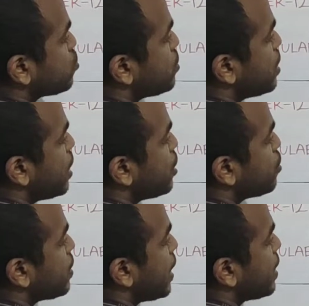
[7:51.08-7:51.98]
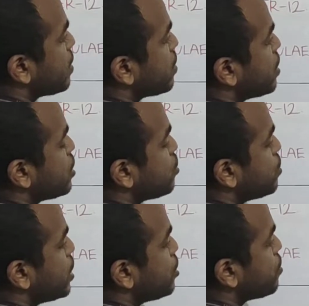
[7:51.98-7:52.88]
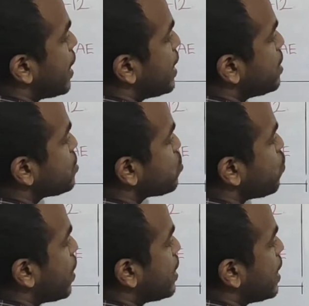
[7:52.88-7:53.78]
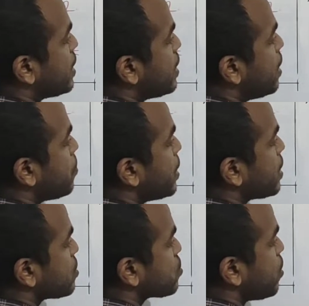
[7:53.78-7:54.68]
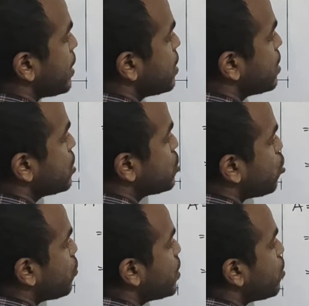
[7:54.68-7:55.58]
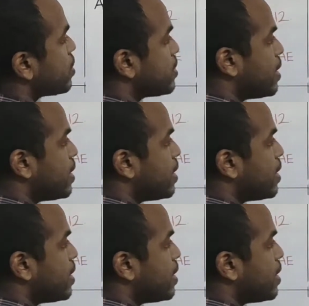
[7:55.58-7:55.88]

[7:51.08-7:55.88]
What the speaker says: 20 into 9? 20 into 9 is 180 meter square. So we got